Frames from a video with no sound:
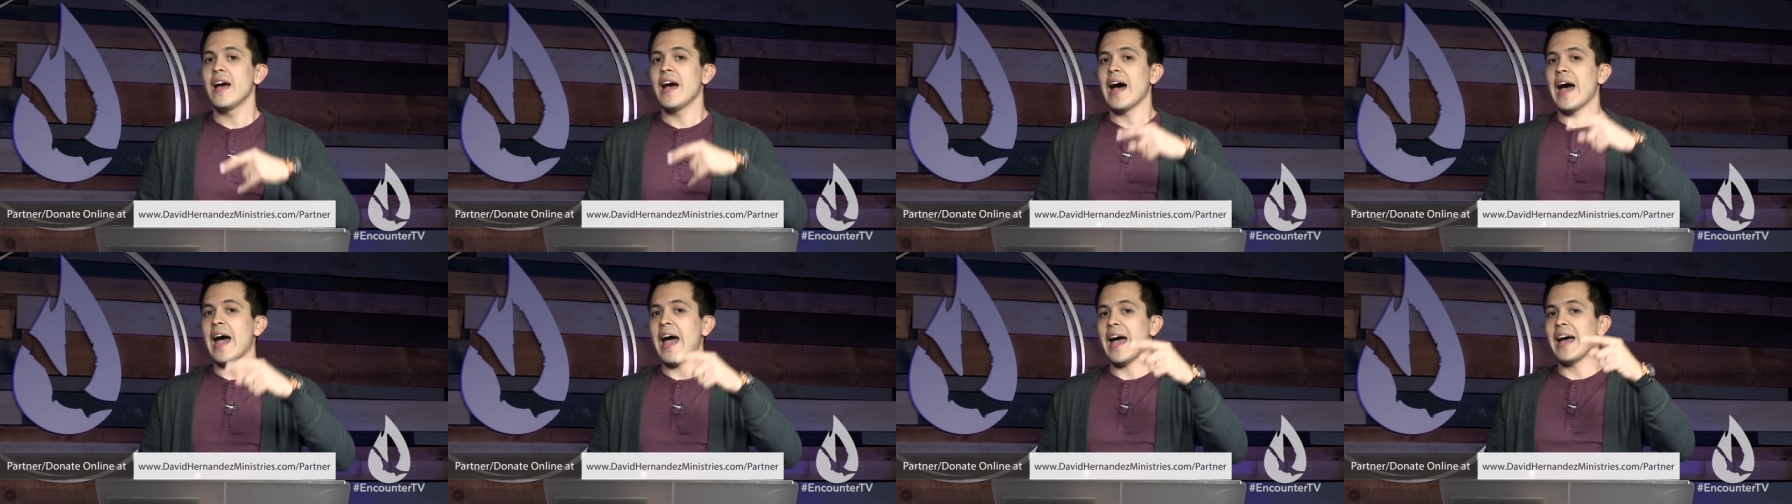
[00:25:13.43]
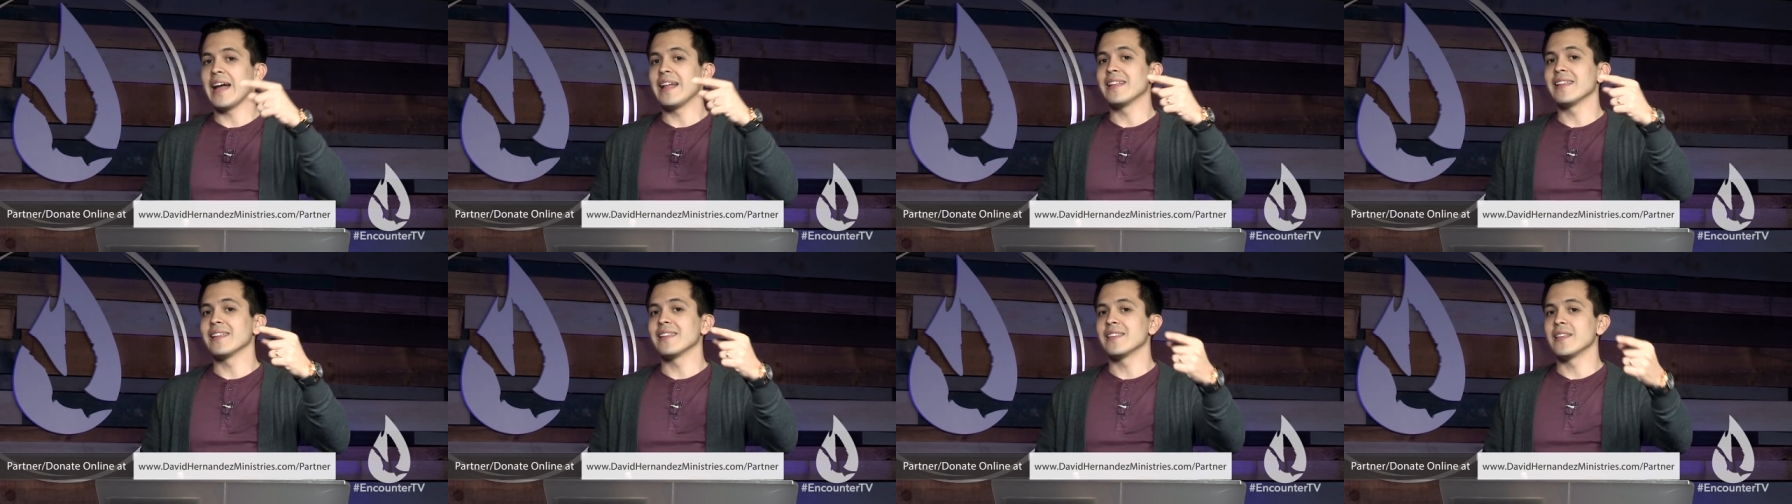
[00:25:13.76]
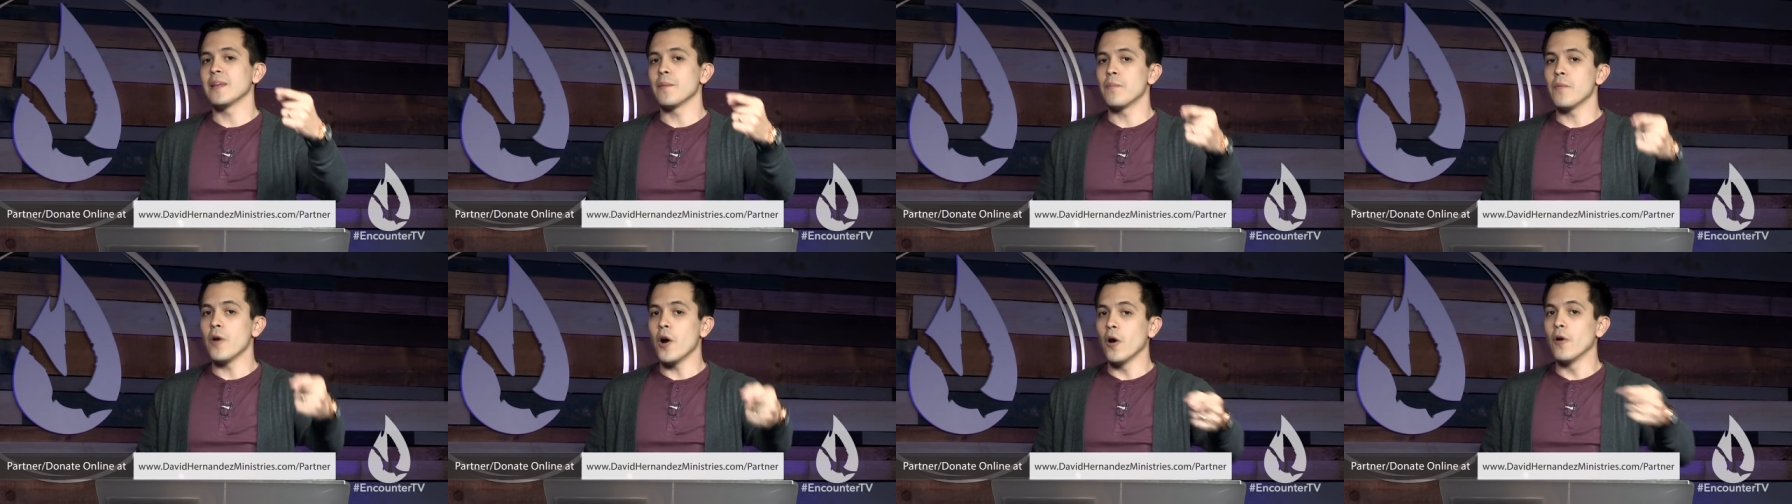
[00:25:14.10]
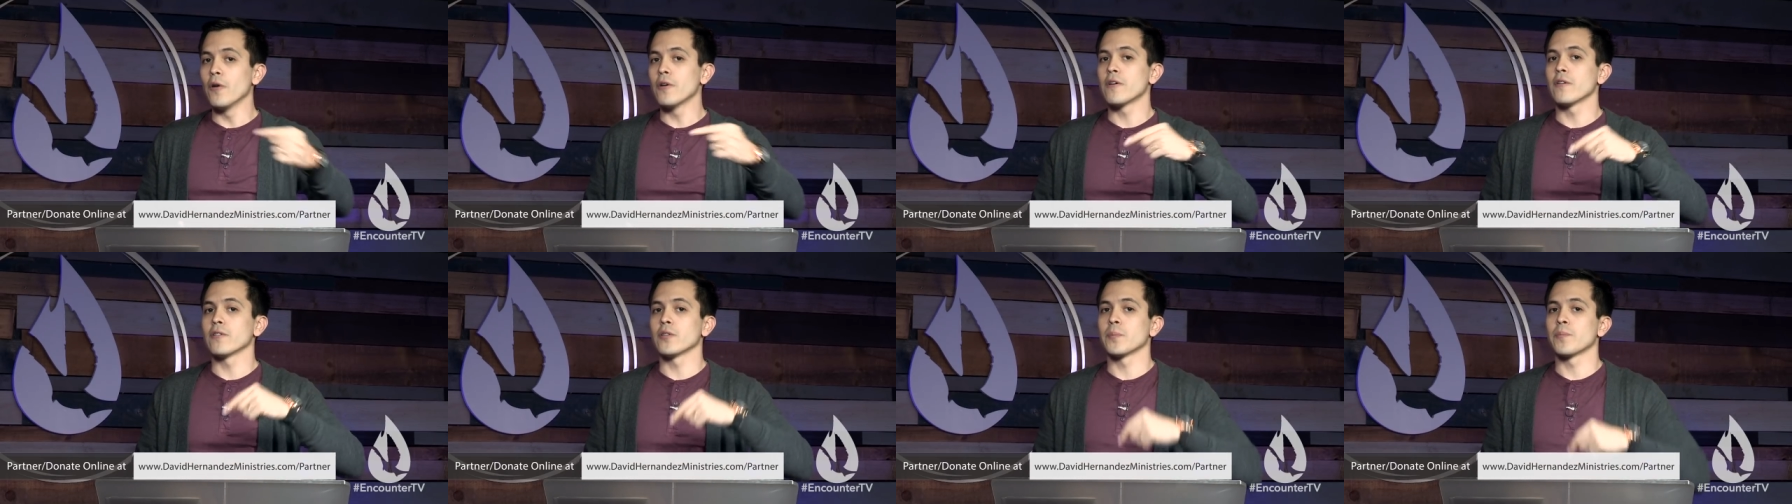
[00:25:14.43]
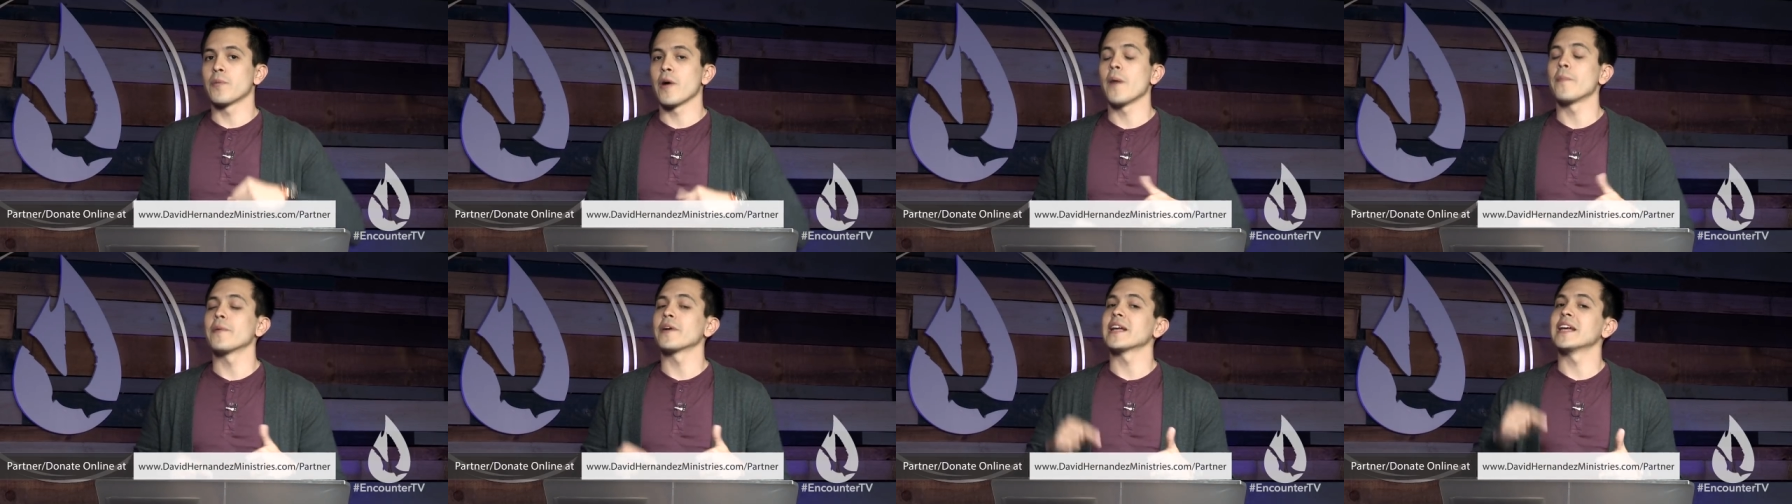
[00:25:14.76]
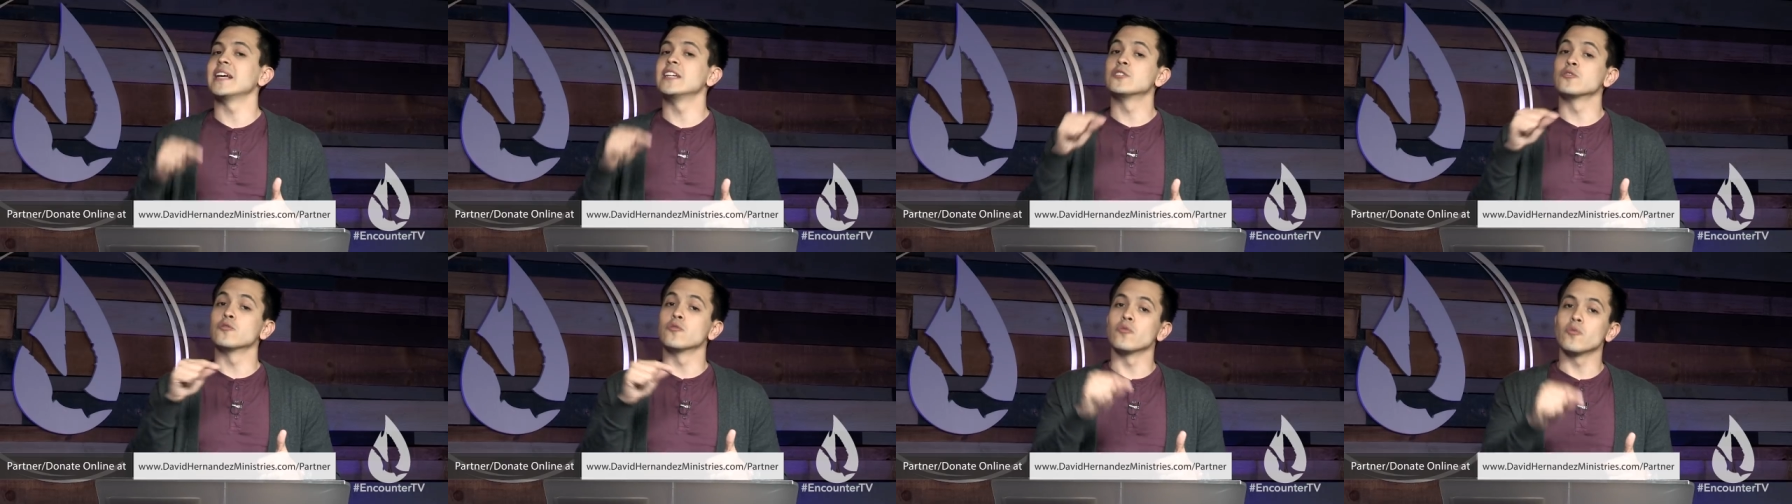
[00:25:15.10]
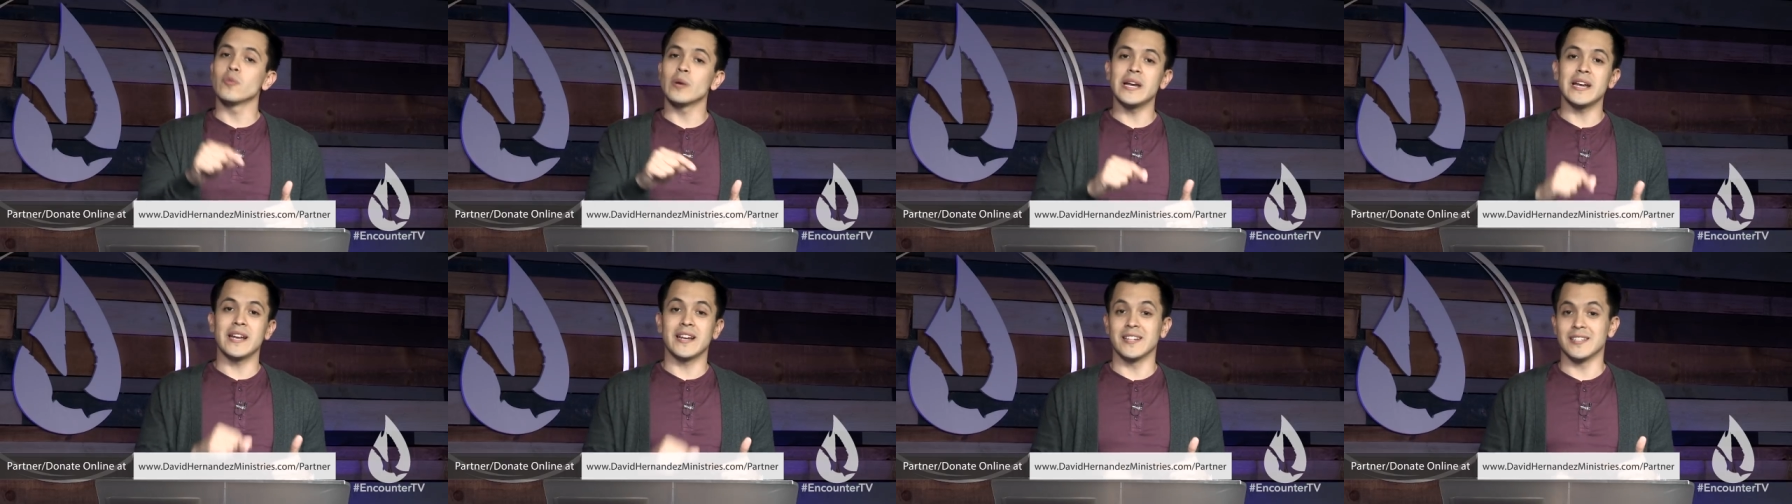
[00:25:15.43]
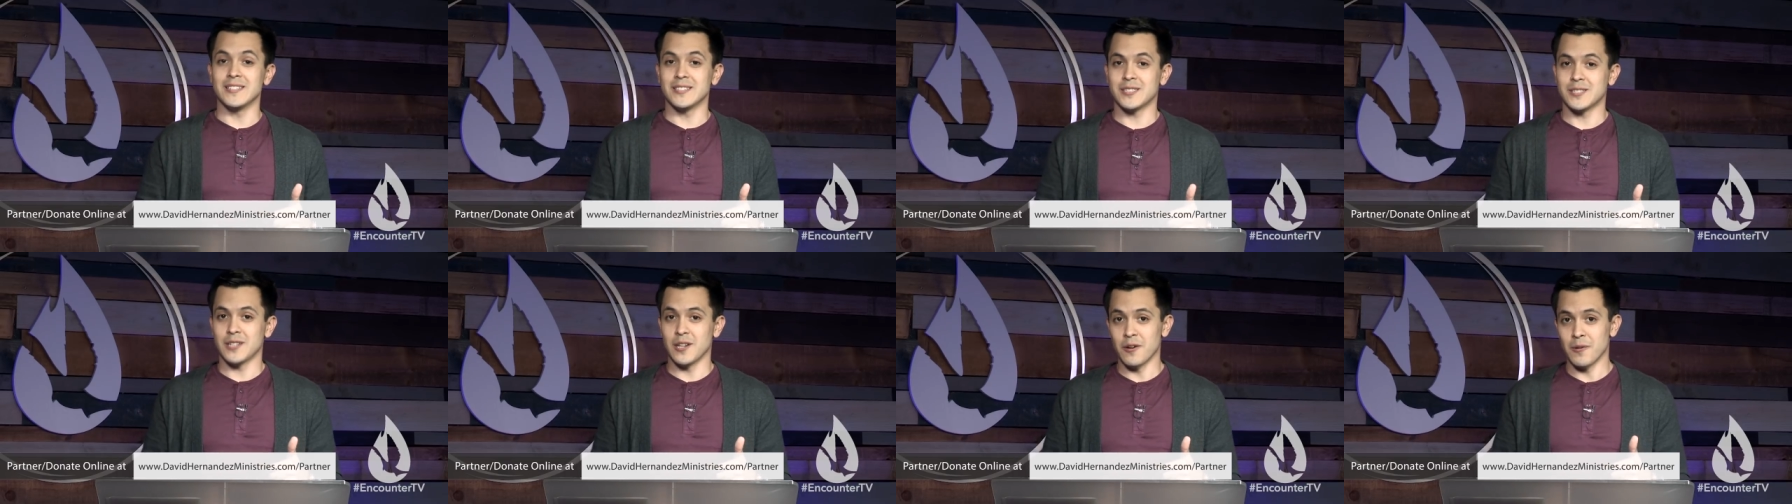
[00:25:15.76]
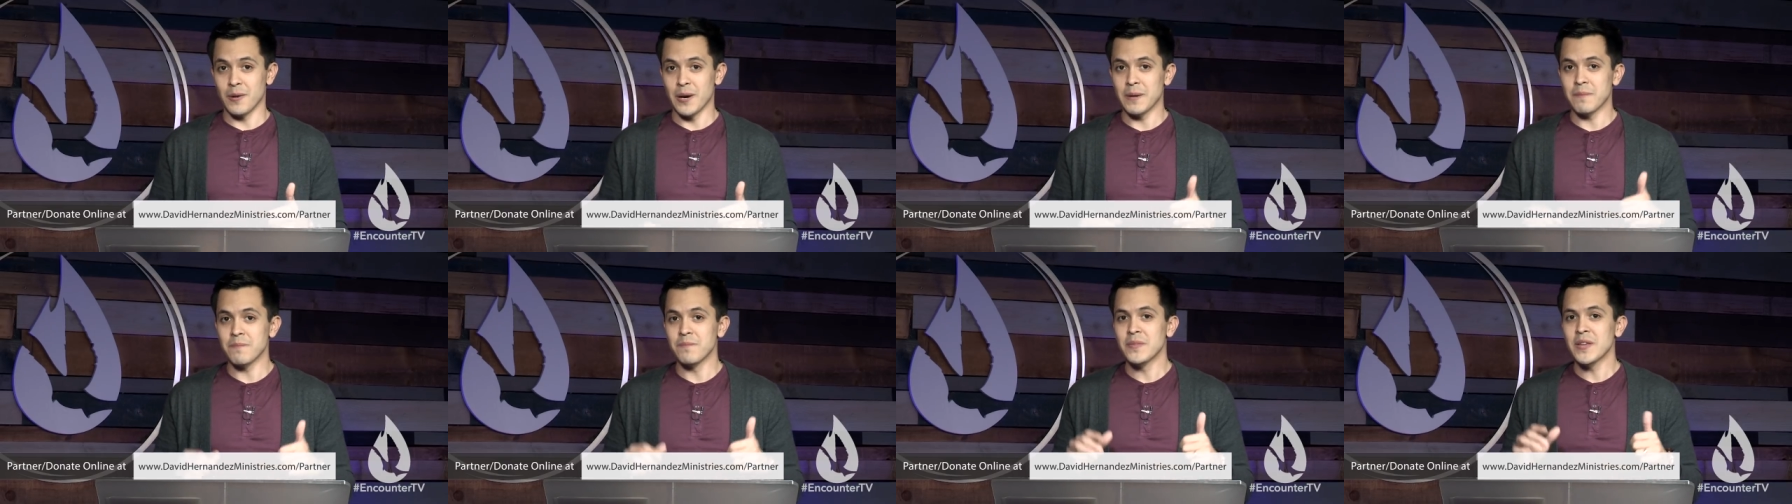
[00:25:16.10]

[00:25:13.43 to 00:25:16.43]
and the owner of the property is reconsidering.